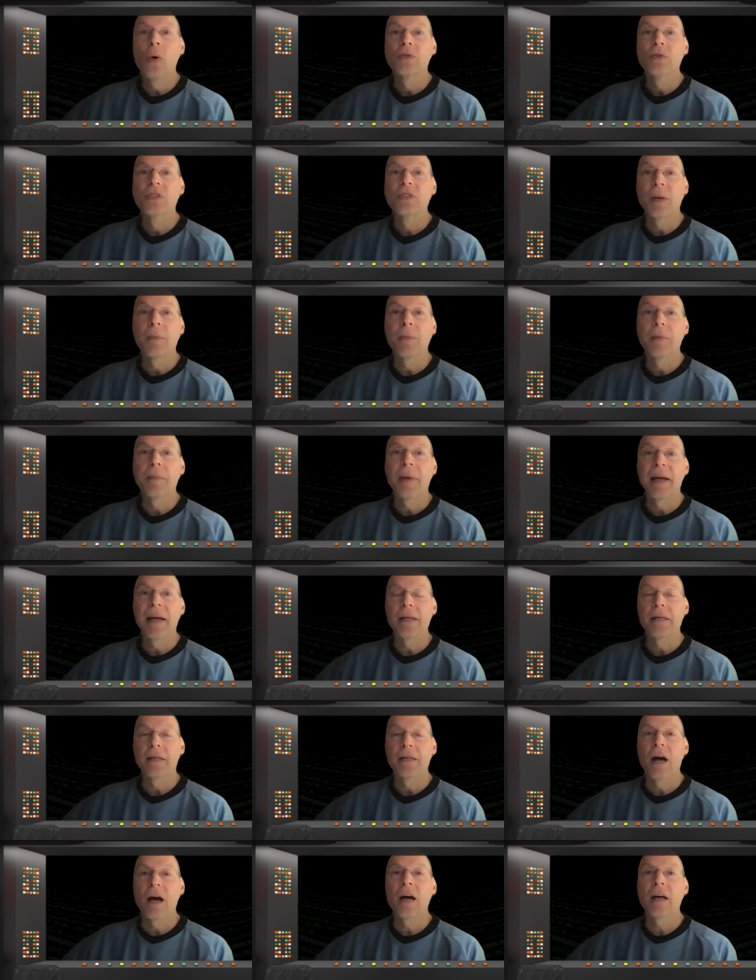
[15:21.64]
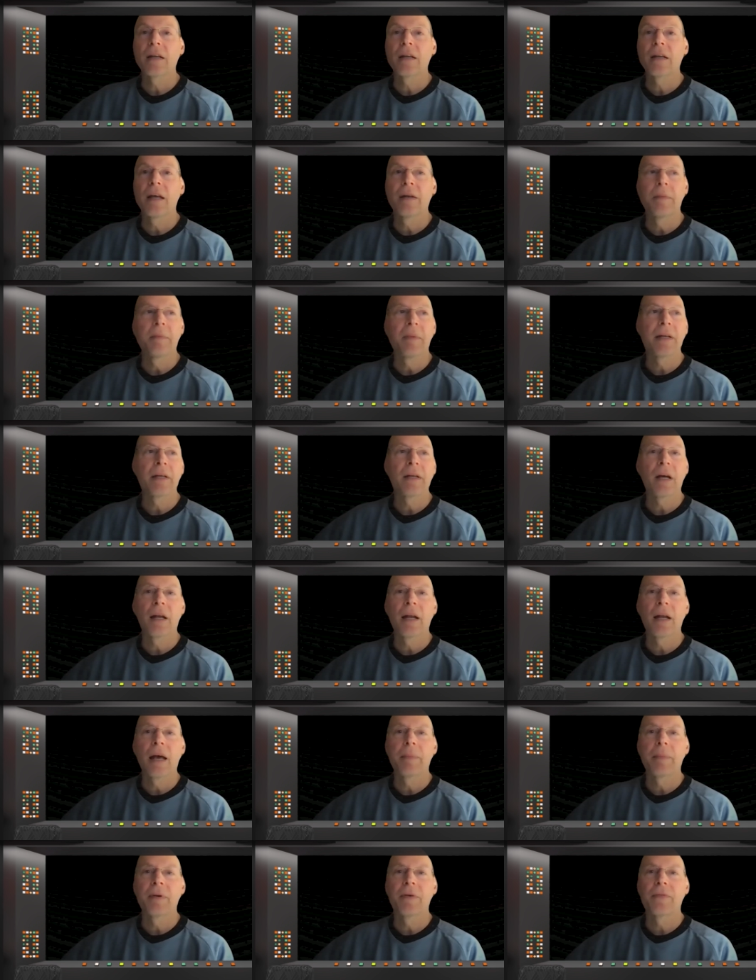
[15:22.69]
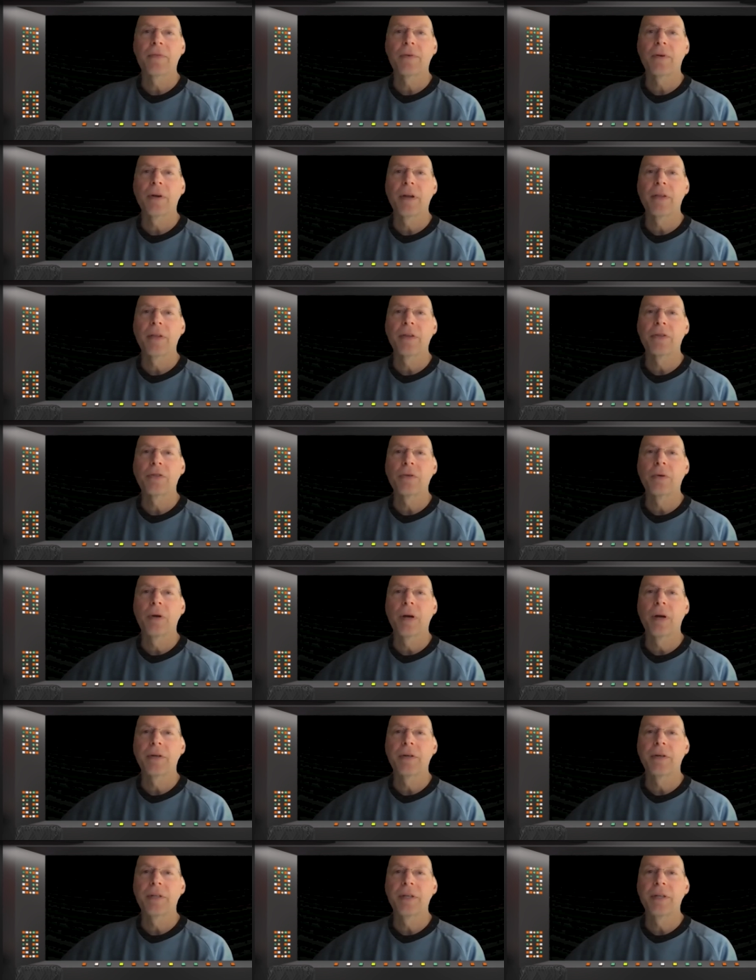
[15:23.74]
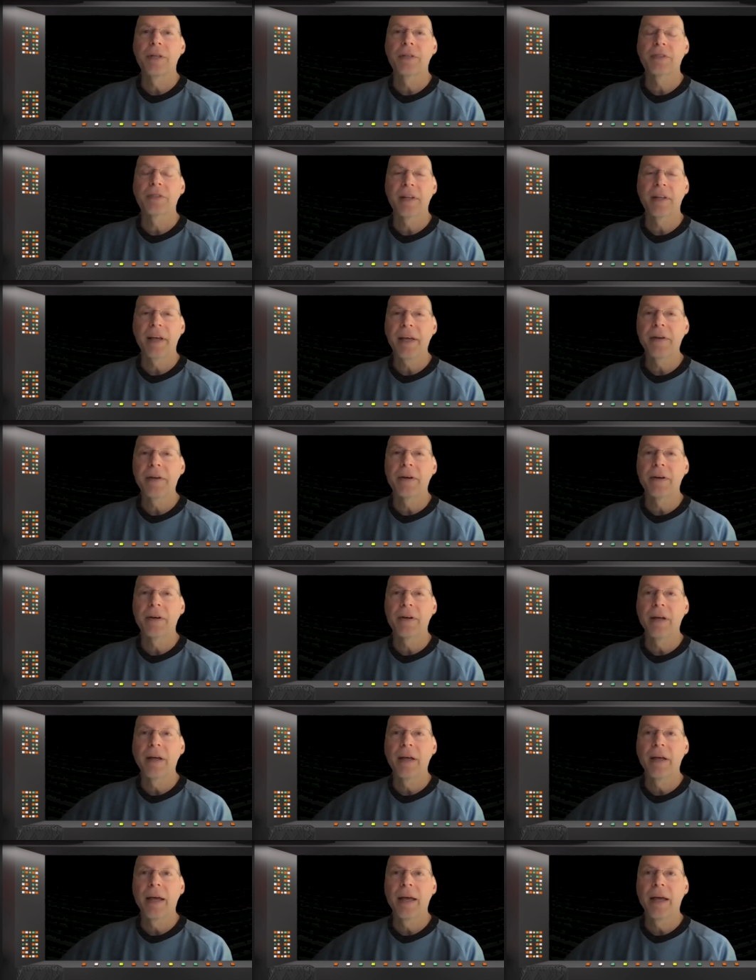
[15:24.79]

someone might not, and it might not happen for another 200 years later.